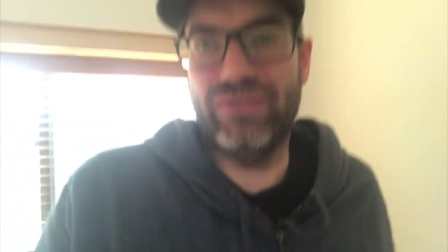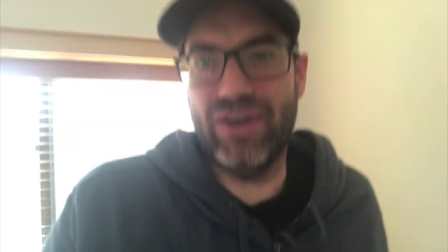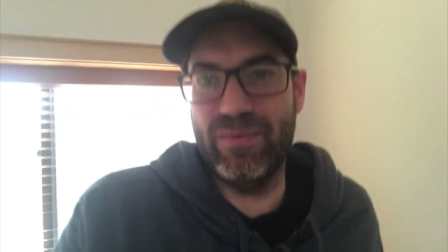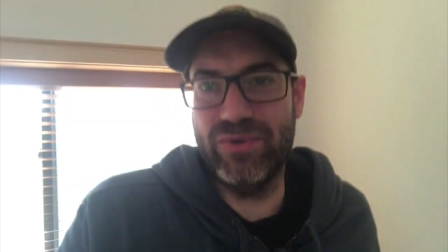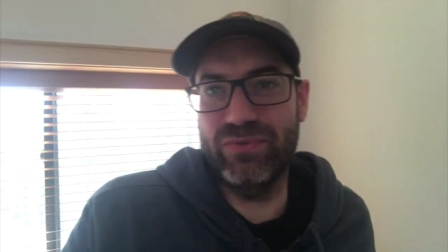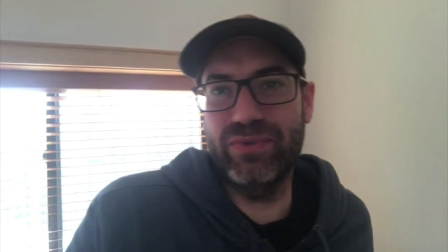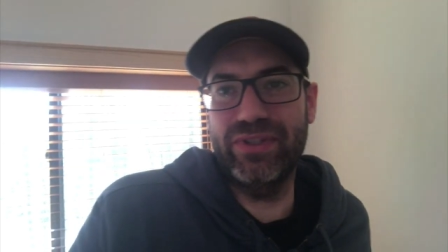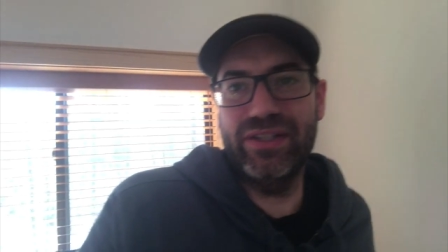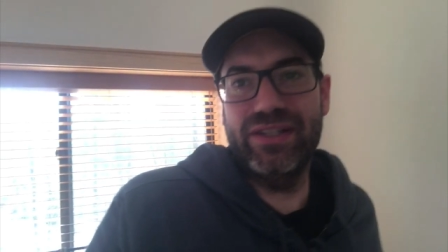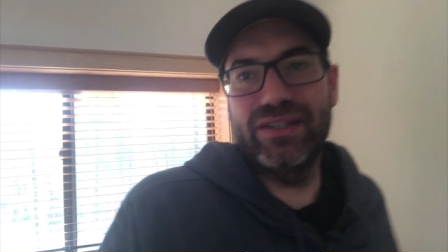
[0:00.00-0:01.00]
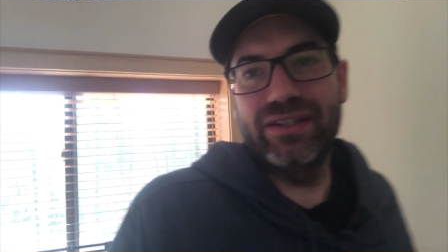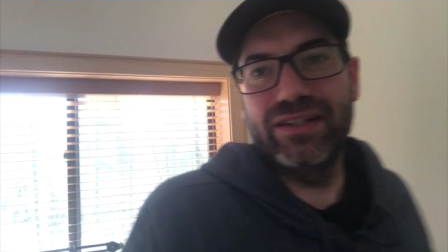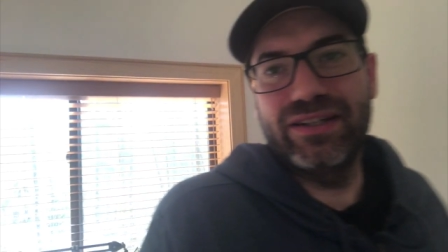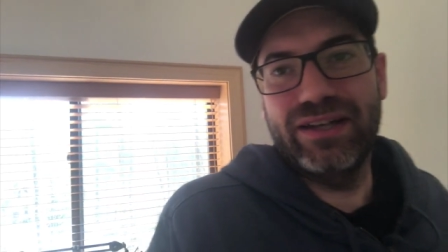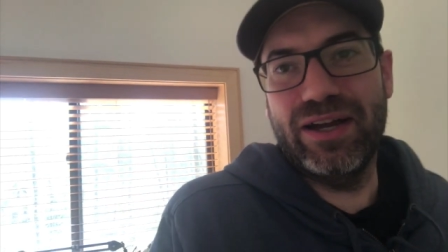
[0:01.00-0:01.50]
Farm is really
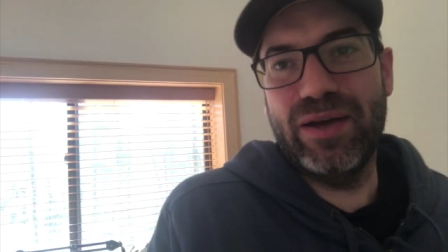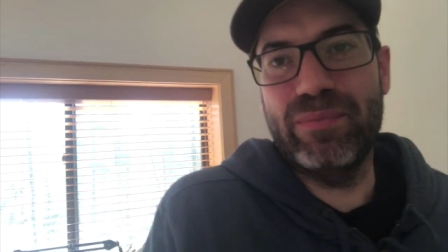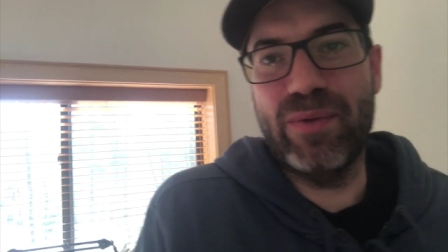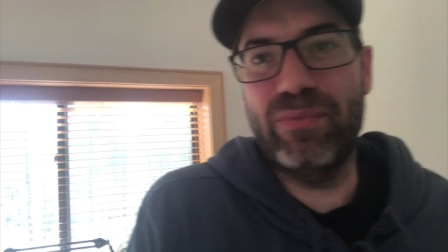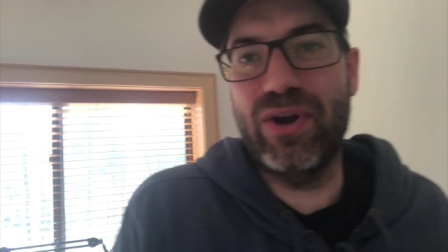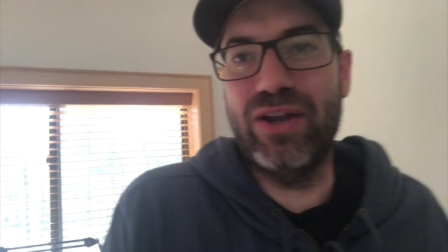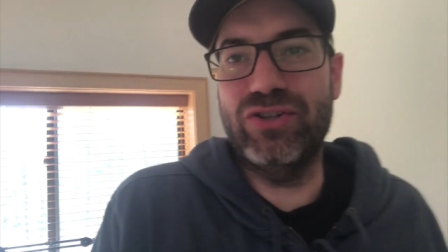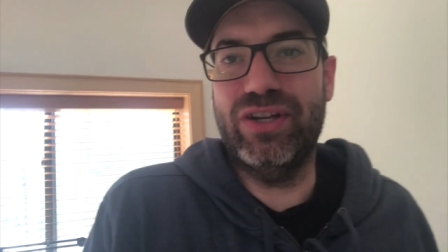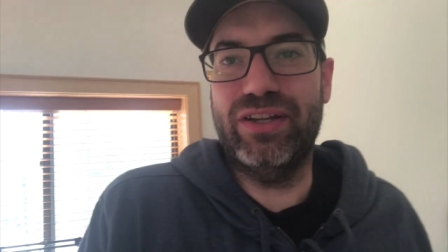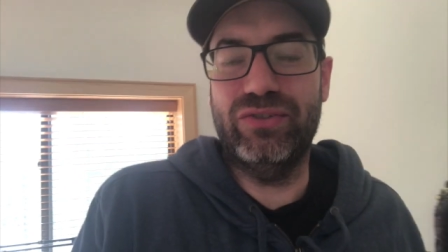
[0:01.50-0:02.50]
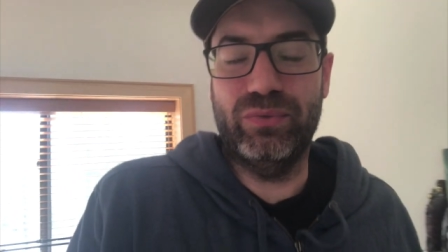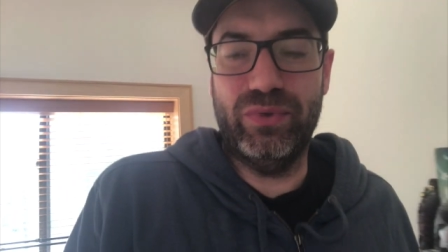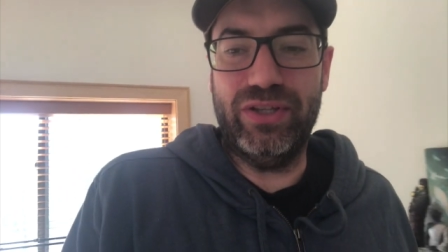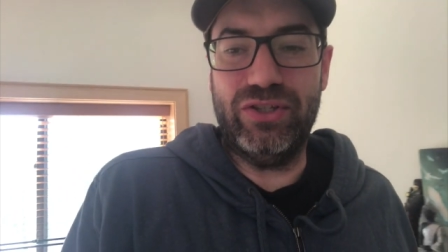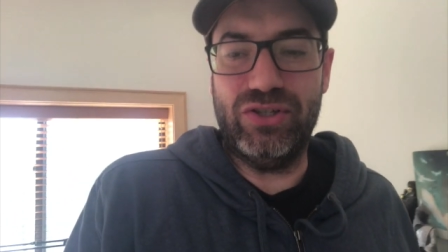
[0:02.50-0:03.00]
um, a project
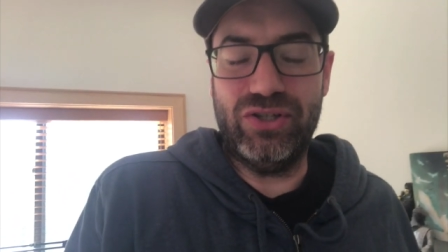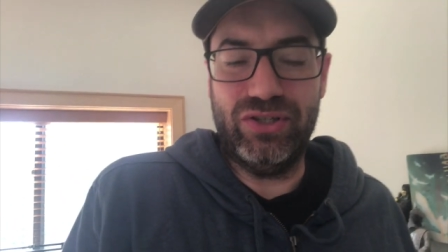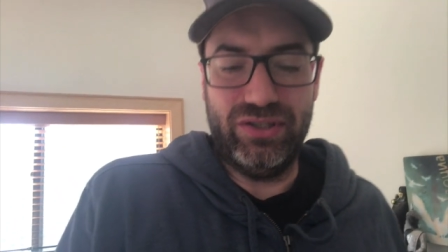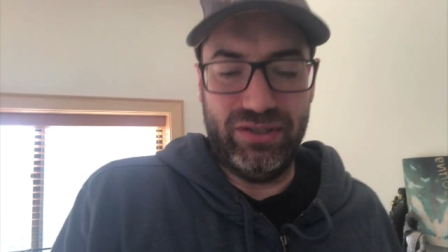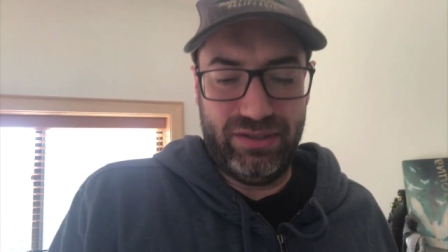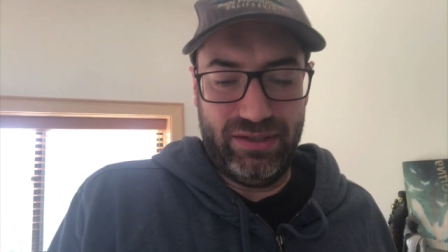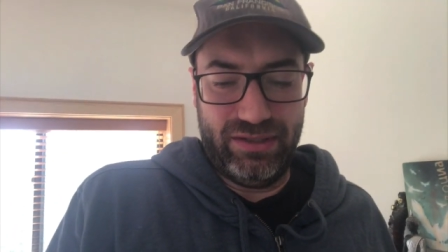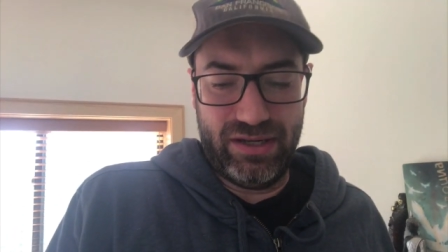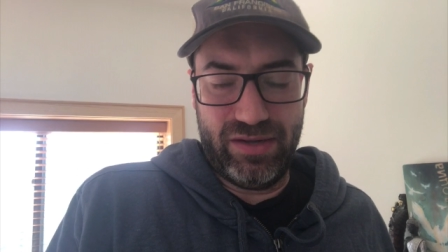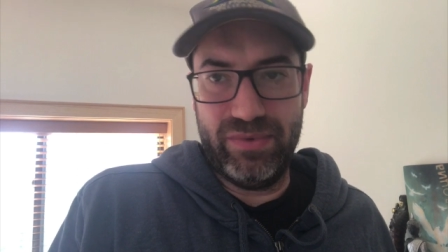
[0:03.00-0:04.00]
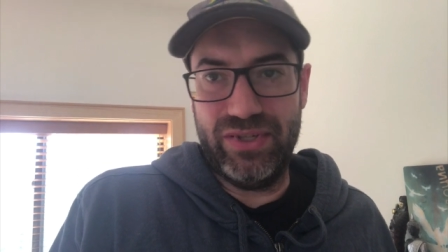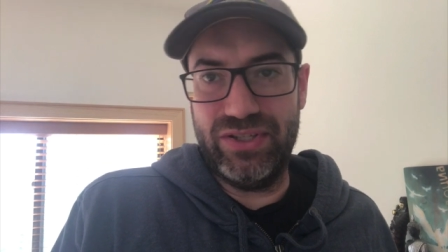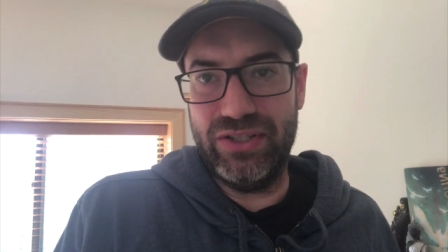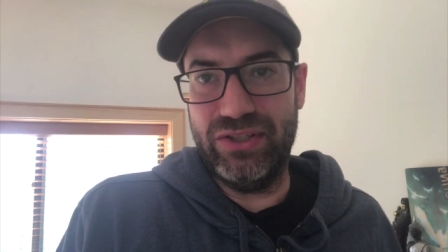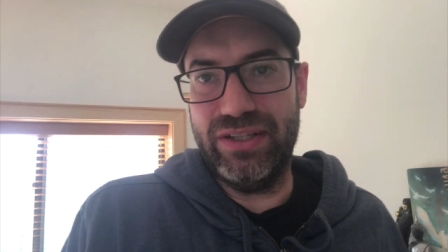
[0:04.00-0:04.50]
which um, is
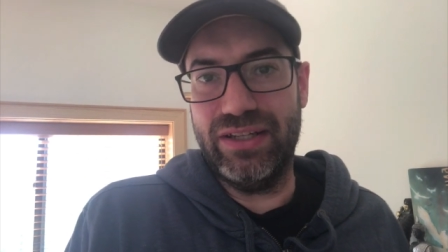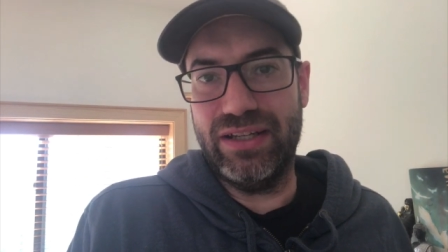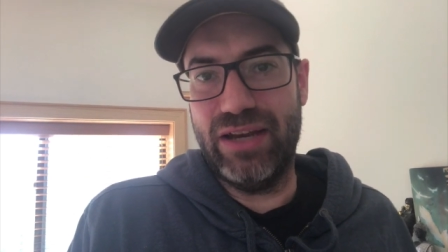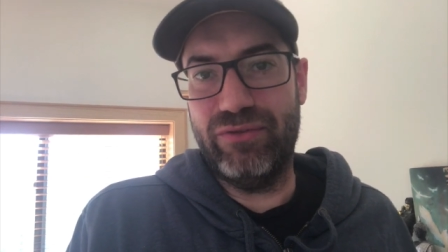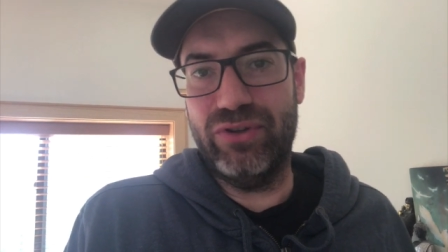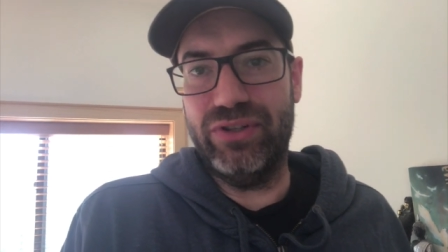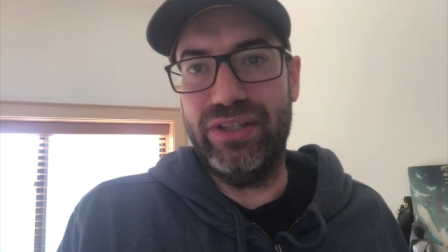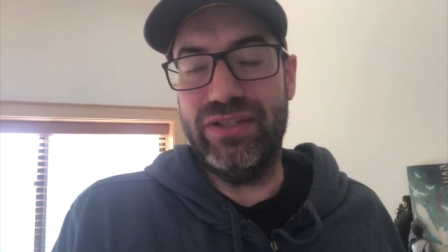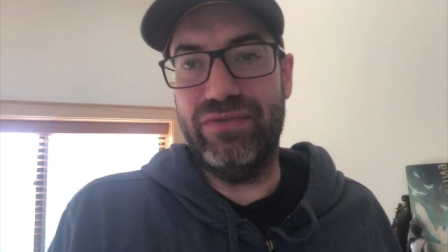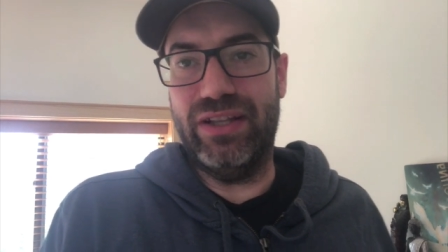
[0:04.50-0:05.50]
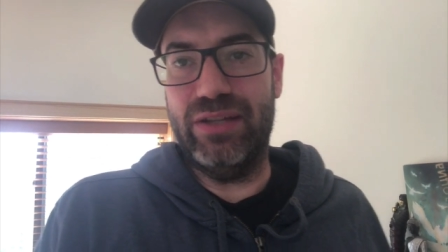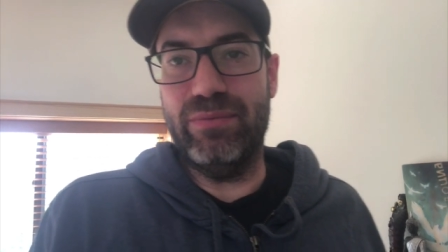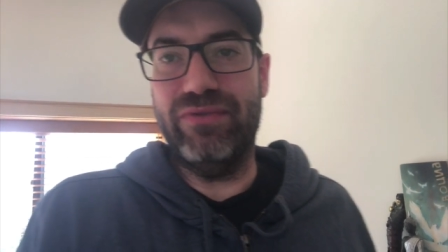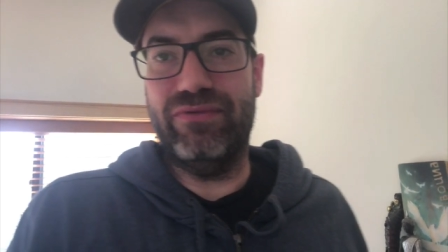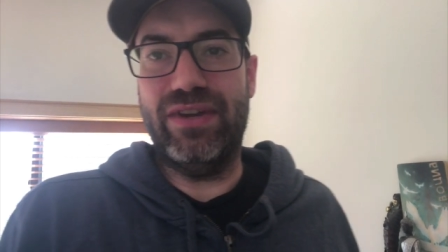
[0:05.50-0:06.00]
still in kind of early
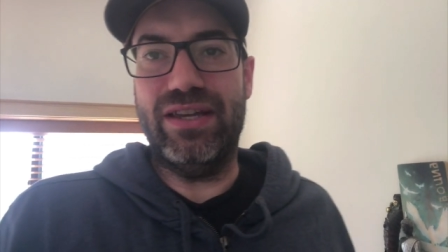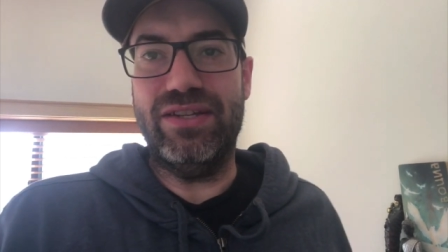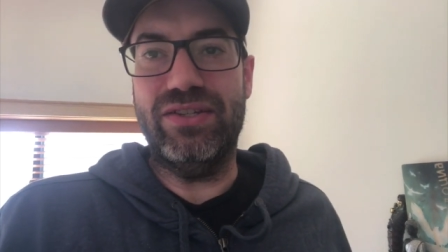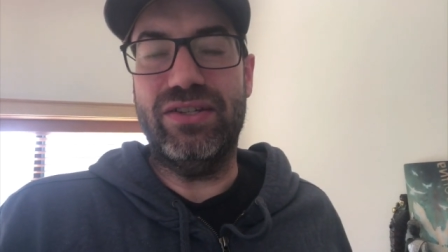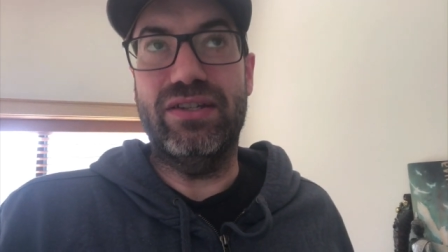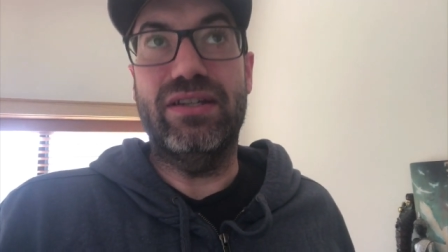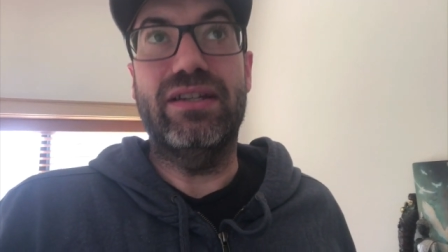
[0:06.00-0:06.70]
development phase.